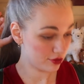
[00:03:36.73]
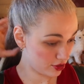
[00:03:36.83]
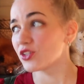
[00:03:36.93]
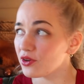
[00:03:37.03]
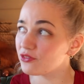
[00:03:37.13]

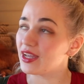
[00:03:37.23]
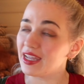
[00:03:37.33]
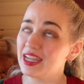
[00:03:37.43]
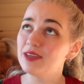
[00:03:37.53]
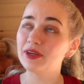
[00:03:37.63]
So if I
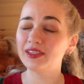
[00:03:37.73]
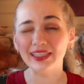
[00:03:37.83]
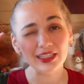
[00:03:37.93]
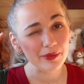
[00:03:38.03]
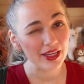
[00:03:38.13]
aim a
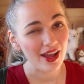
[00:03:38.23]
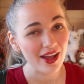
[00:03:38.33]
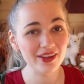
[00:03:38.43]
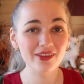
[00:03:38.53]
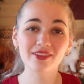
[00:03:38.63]
little bit
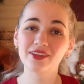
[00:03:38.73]
higher,